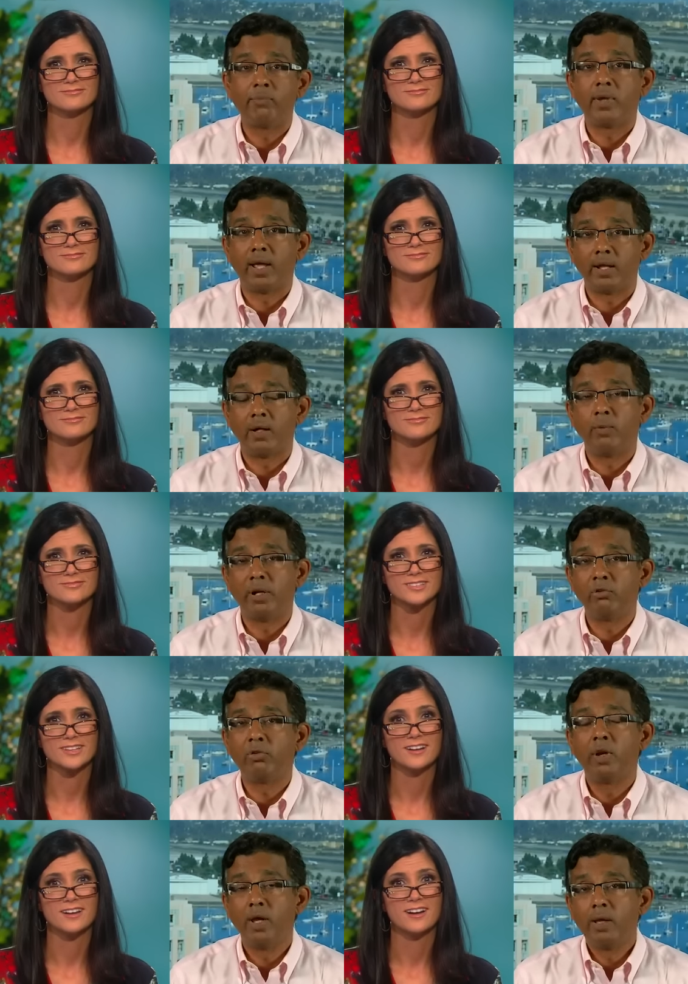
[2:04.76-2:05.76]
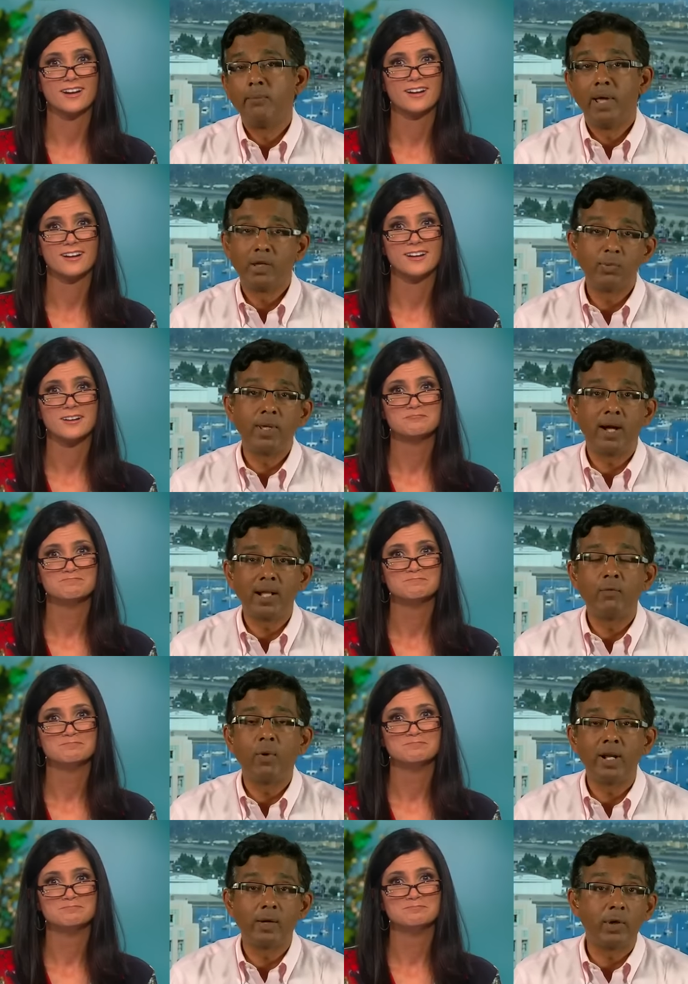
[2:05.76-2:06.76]
Speaker 1: rape, Dana, which makes me
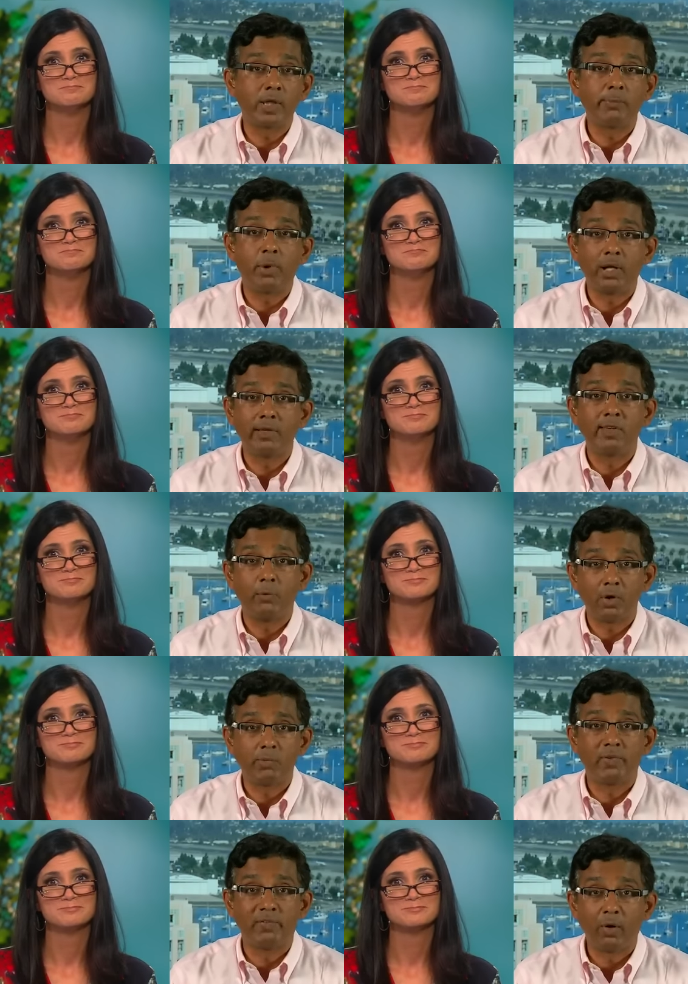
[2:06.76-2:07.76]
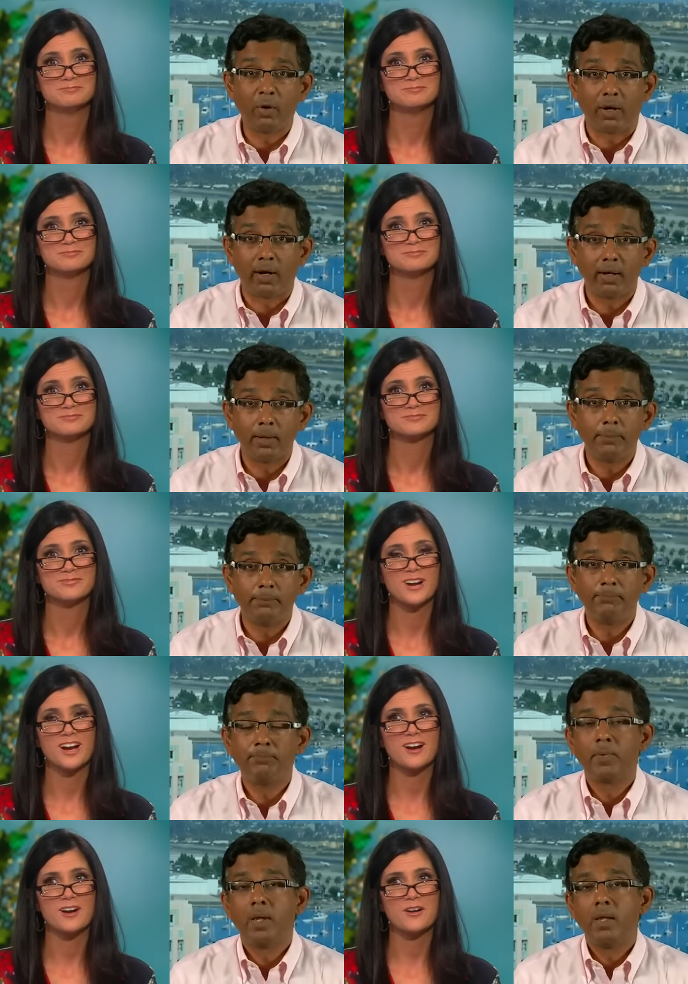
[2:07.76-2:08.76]
kind of wonder what the policy was before.
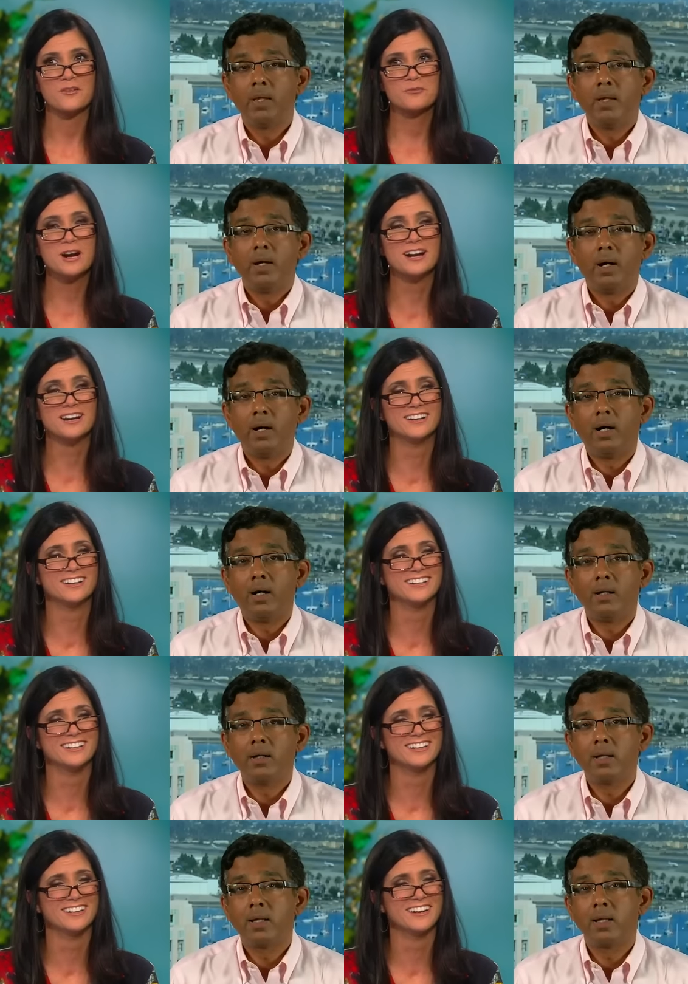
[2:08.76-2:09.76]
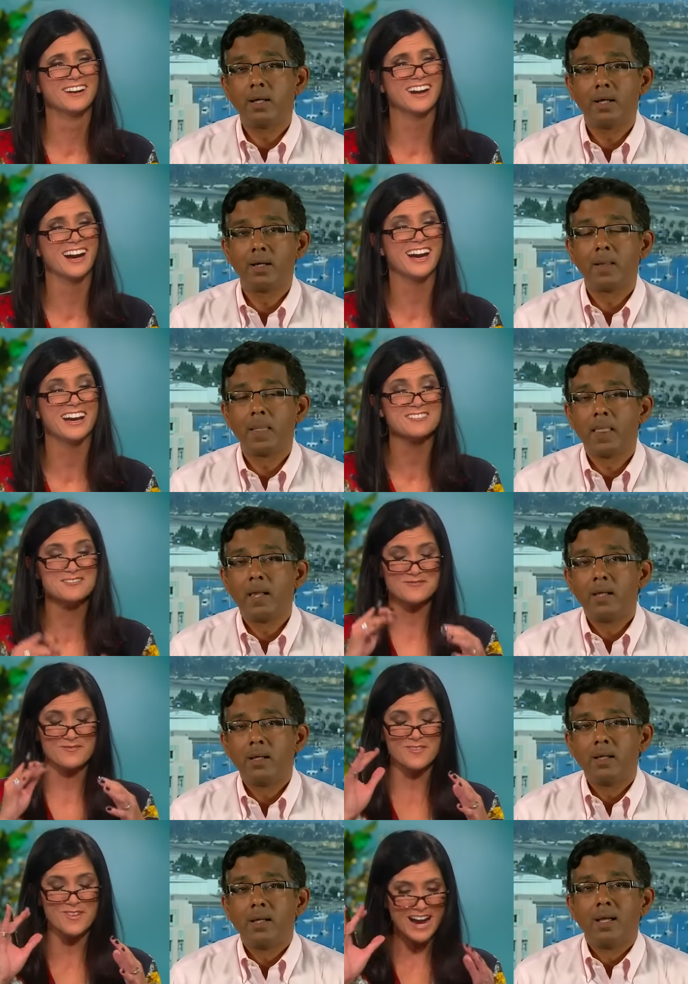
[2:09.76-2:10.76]
Oh,
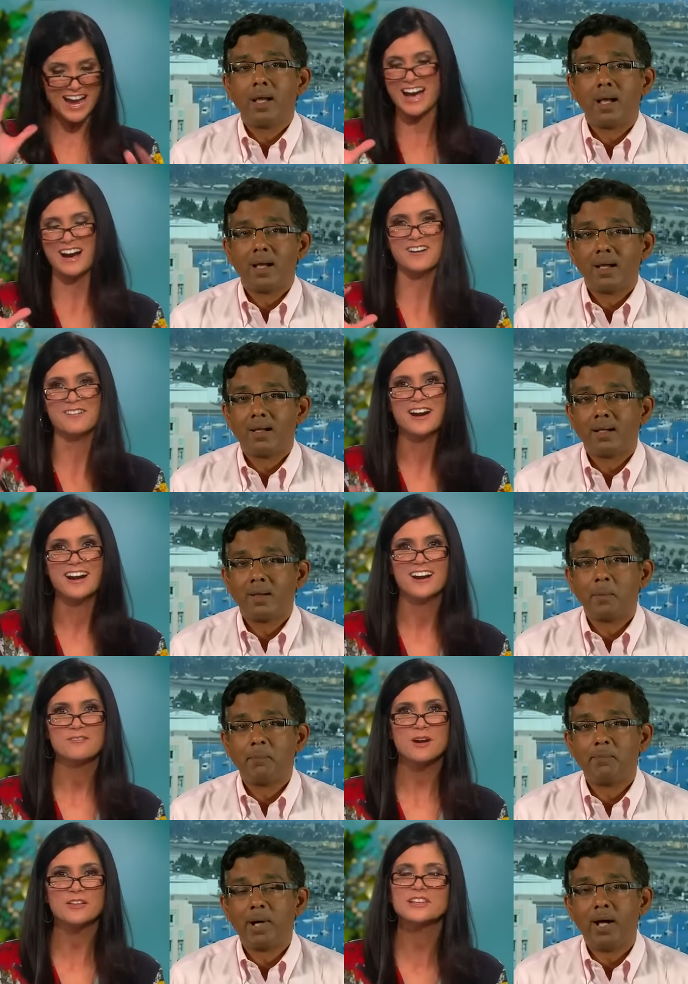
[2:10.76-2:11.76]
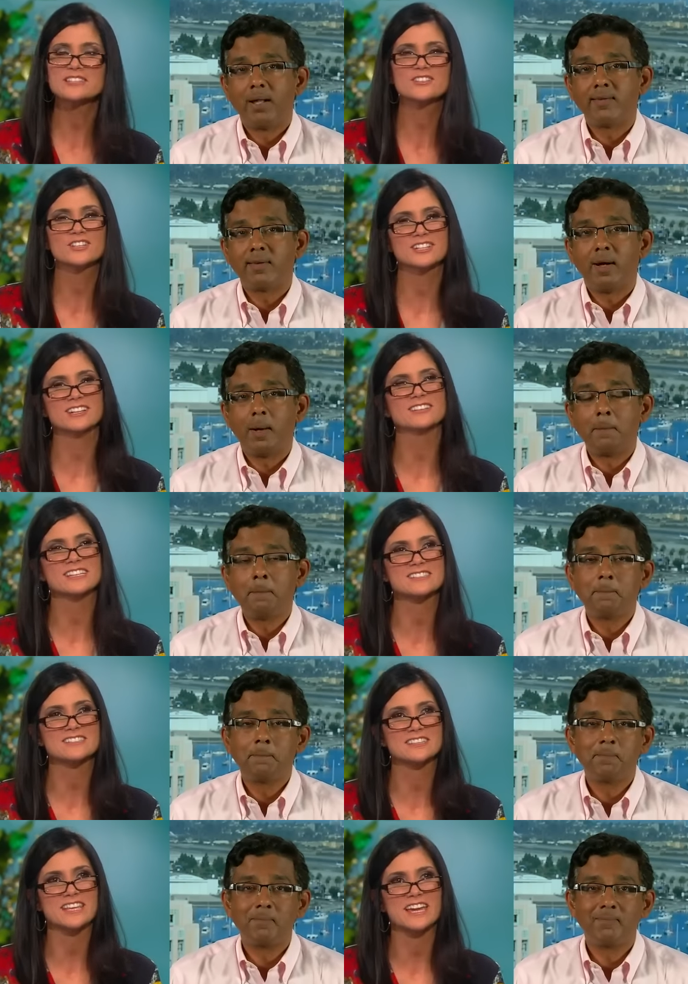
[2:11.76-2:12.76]
Speaker 2: wow.
Speaker 1: Well,
Speaker 2: that's good at
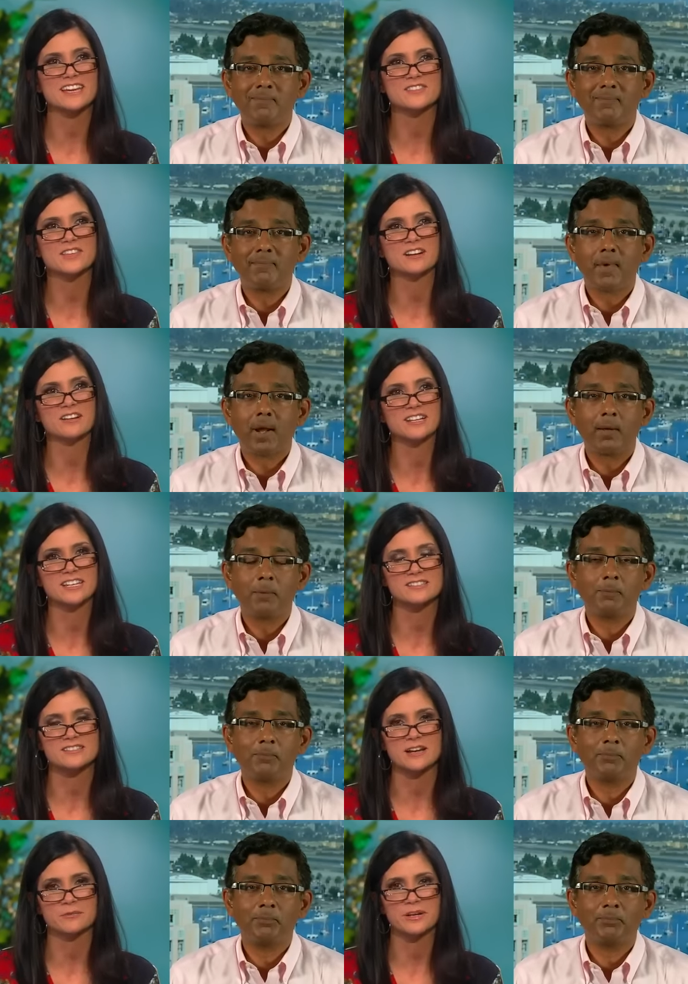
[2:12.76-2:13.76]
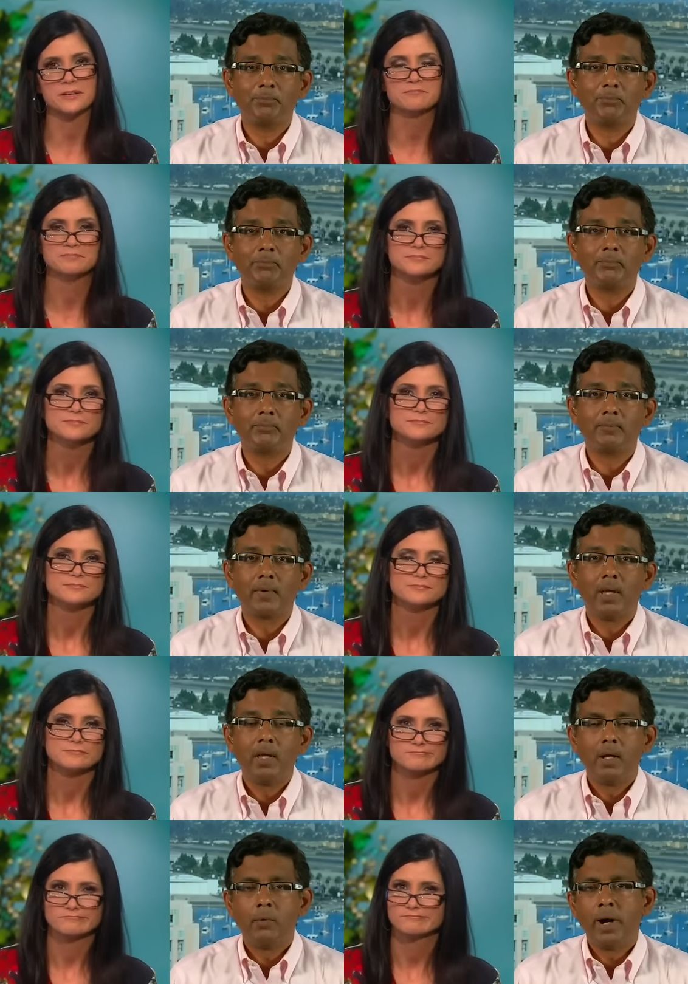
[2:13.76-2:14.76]
least that they're against that rape.
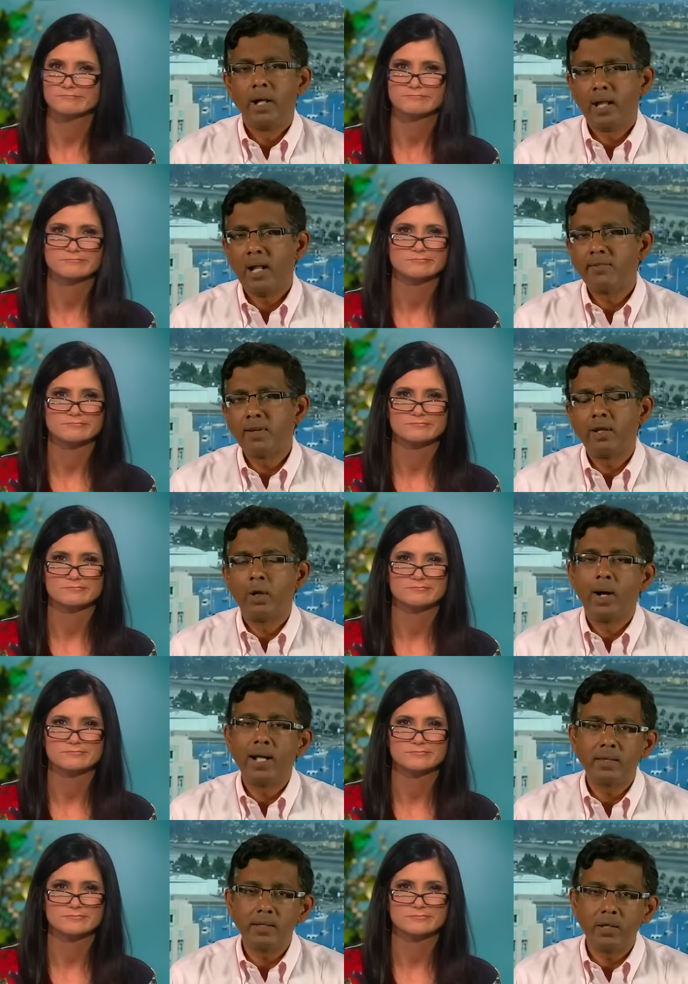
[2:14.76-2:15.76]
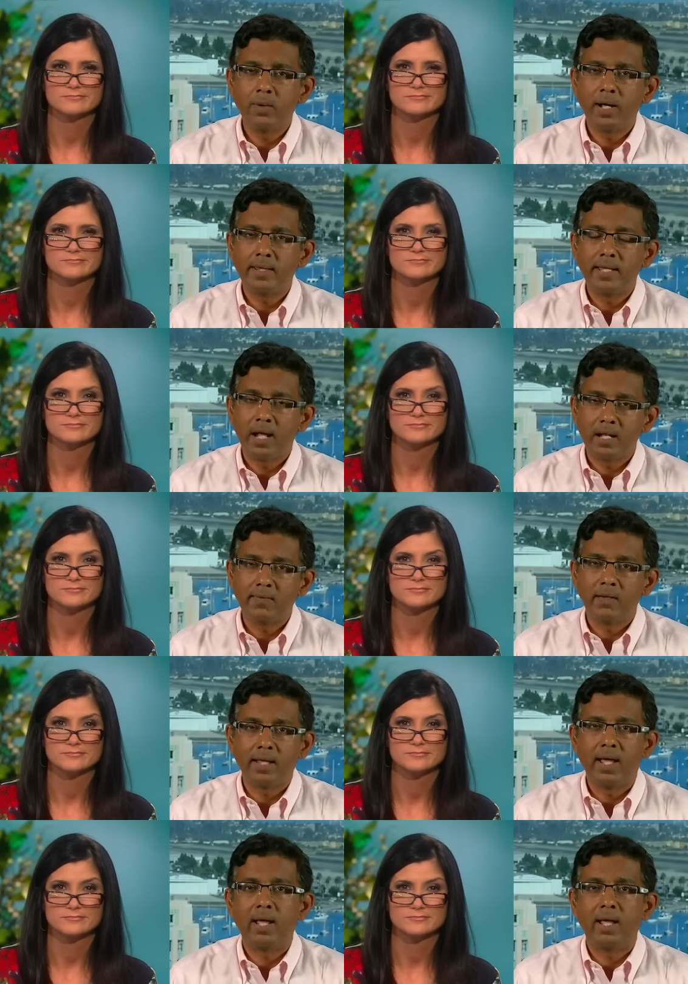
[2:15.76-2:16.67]
Speaker 1: Well, I'll tell you, at the end